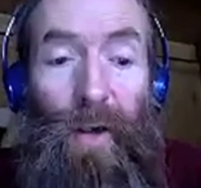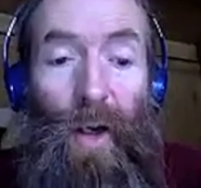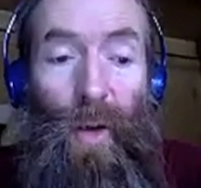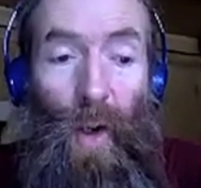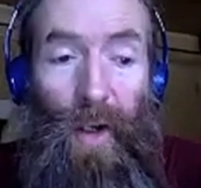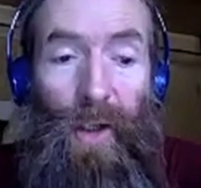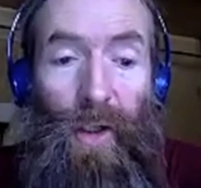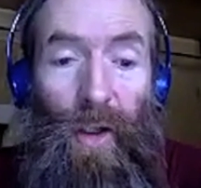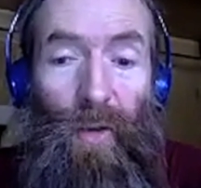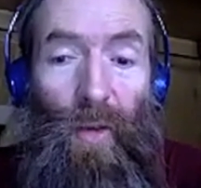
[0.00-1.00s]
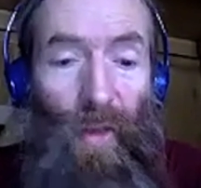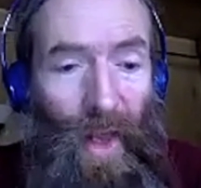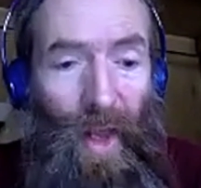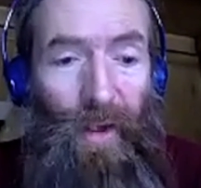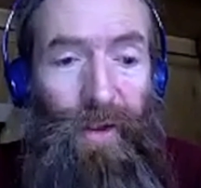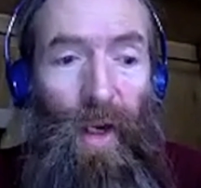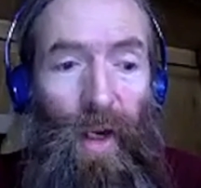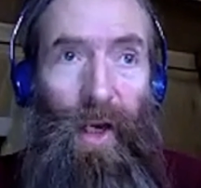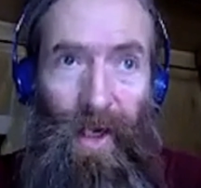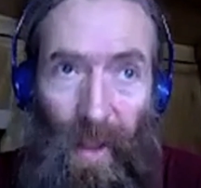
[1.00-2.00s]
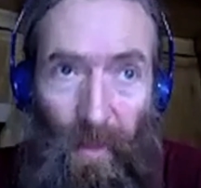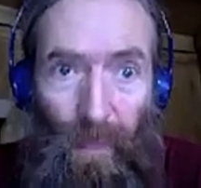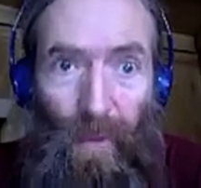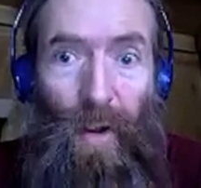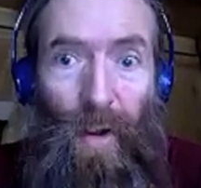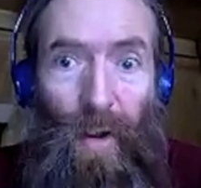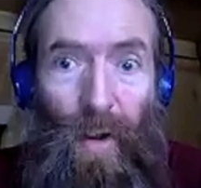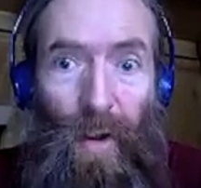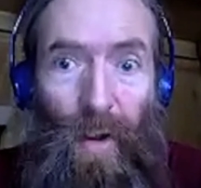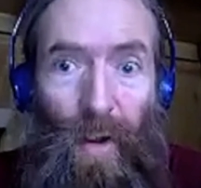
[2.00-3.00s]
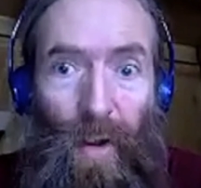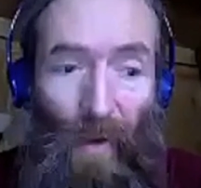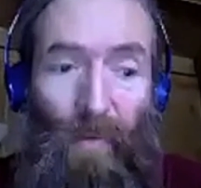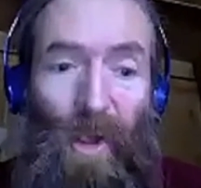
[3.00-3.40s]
a question that I keep very